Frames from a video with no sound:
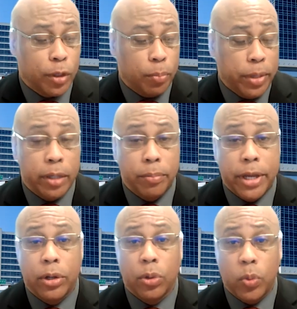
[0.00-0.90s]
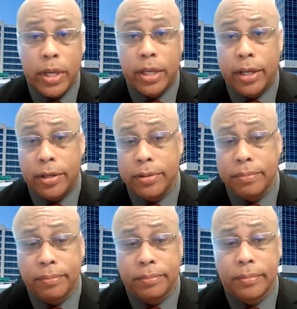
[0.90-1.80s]
being admitted on the weekend,
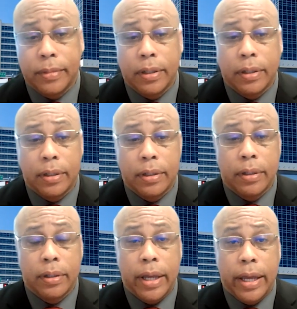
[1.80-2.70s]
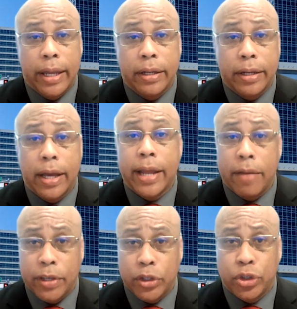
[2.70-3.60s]
and not
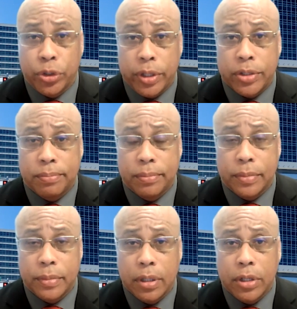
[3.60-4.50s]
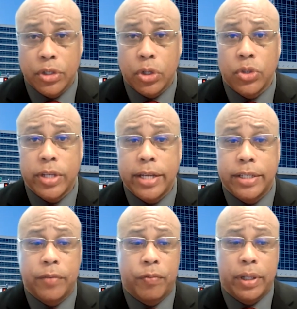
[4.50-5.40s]
having insurance. So said
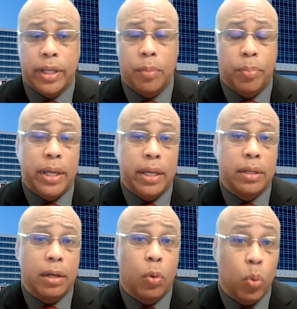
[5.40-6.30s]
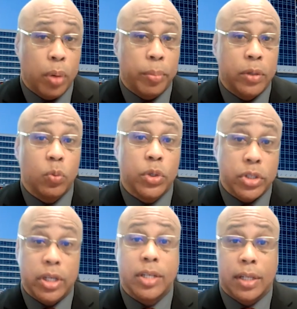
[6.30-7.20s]
differently, being a woman was
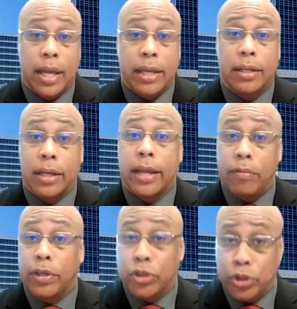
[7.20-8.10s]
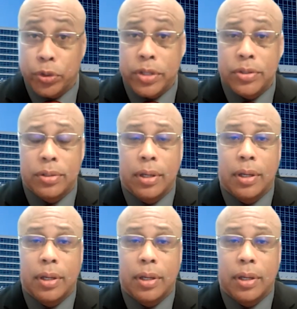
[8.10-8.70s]
just like not having insurance.